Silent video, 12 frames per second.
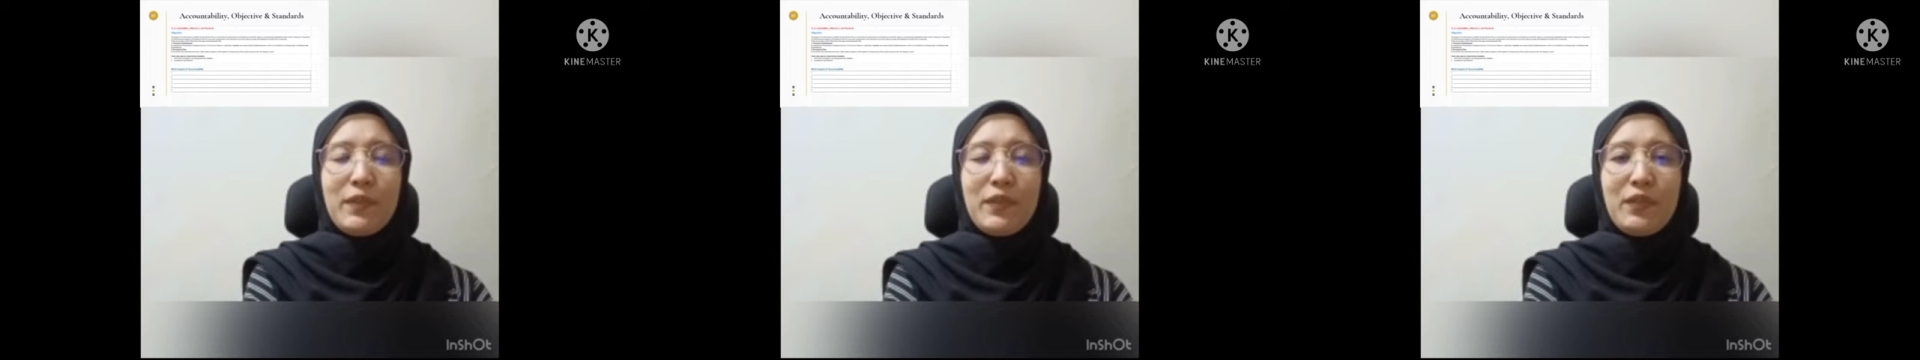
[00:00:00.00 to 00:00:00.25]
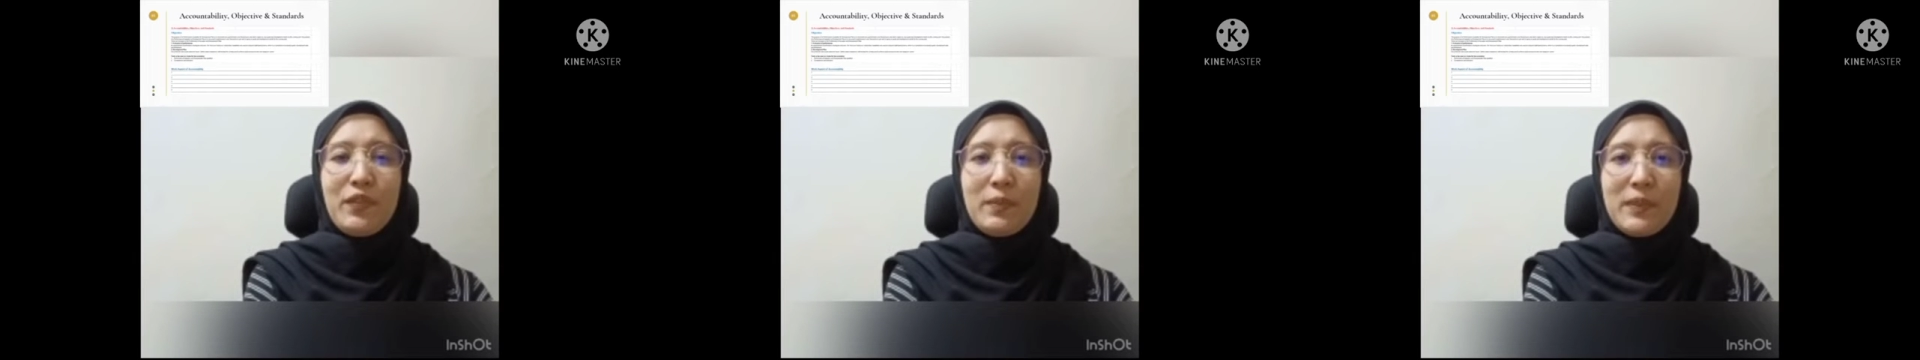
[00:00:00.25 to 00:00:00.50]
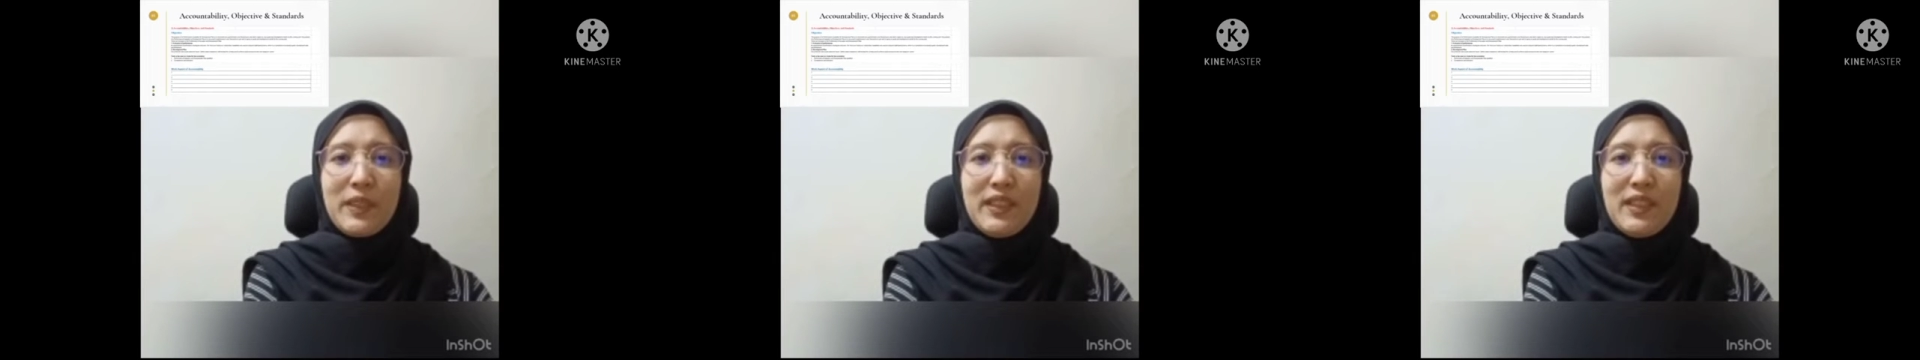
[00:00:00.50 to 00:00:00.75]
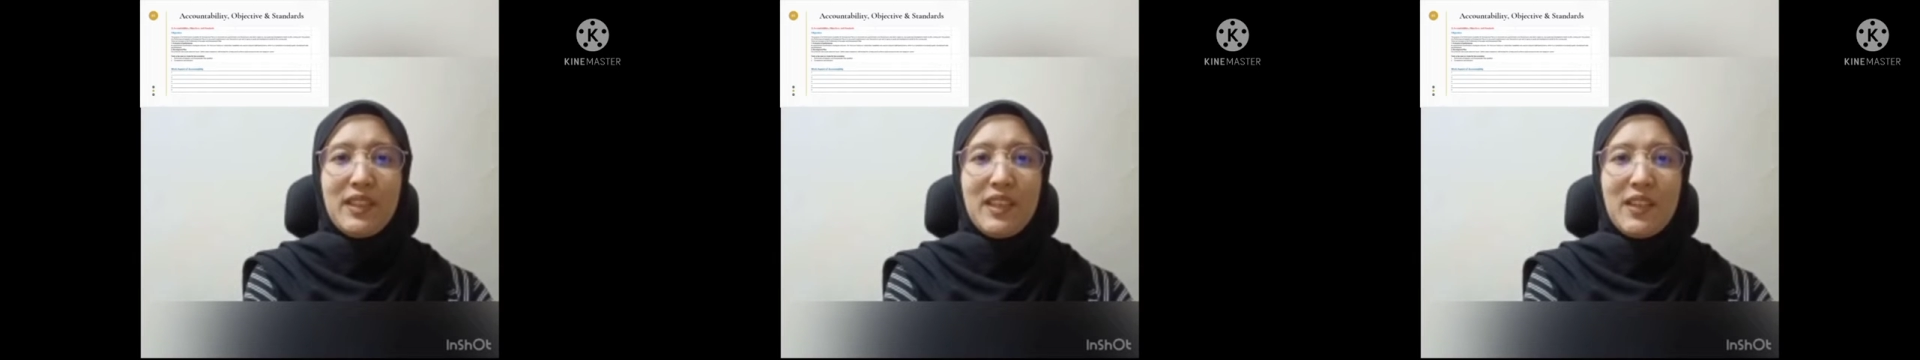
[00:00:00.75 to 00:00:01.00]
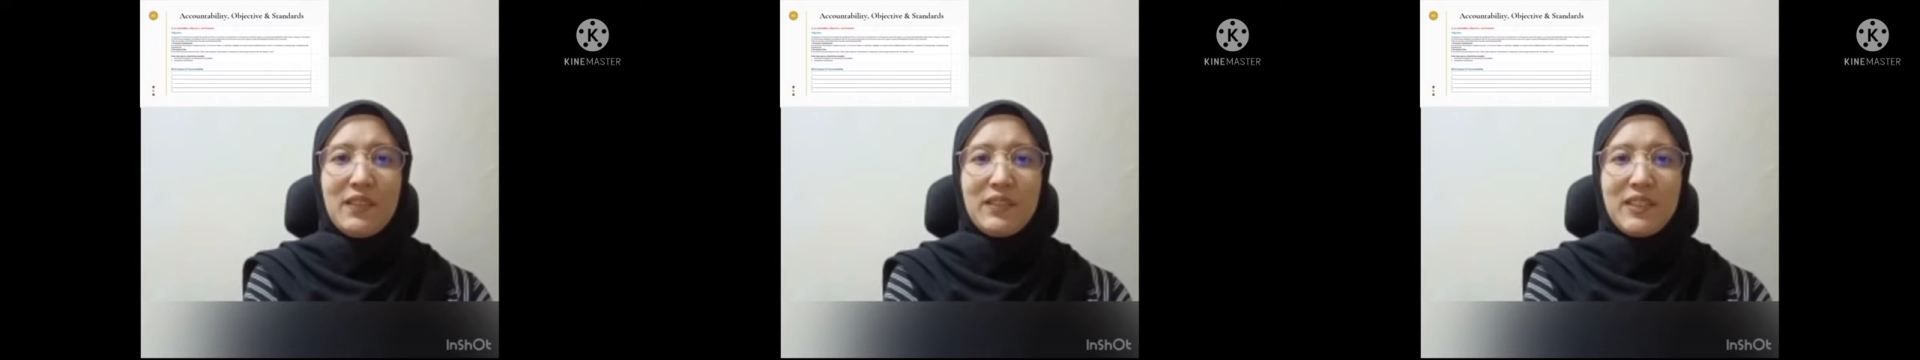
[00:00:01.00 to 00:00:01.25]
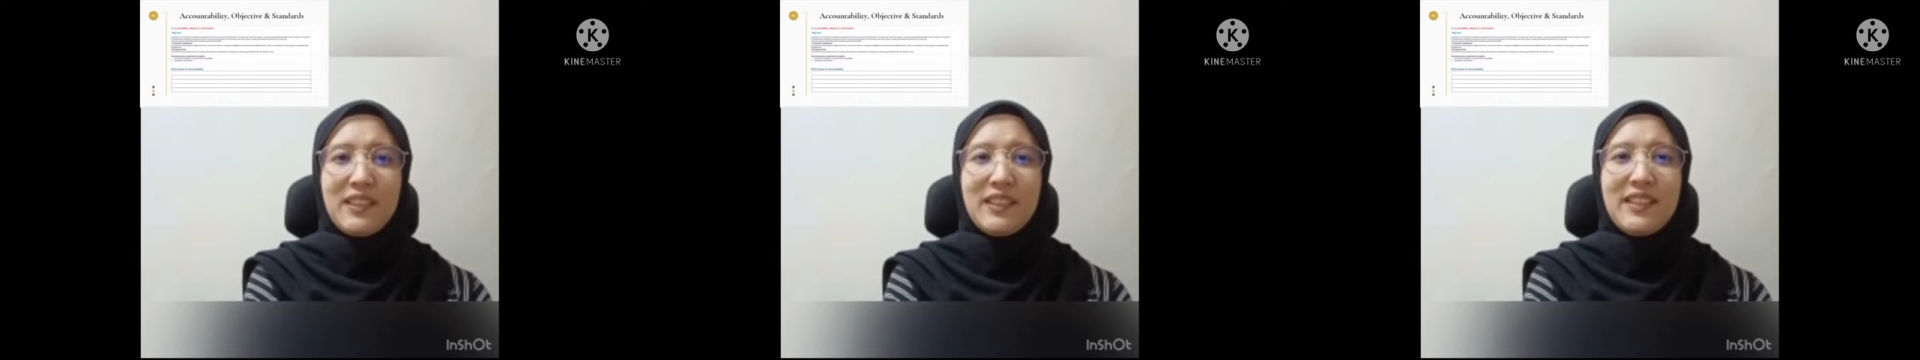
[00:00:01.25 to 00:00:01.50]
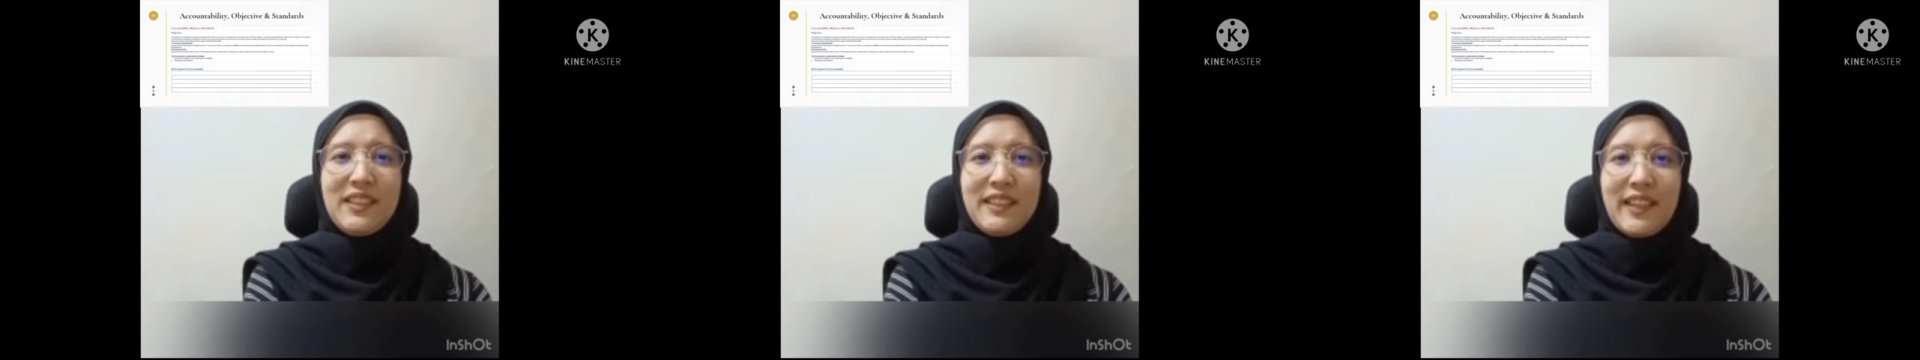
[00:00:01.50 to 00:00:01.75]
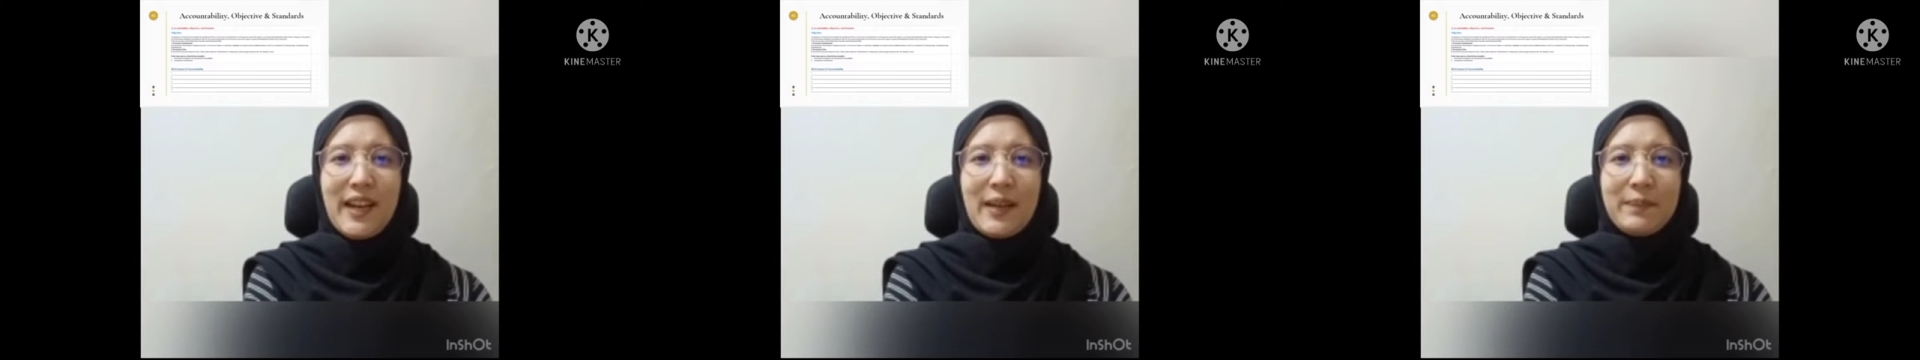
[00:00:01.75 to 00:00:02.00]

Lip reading: performance level described.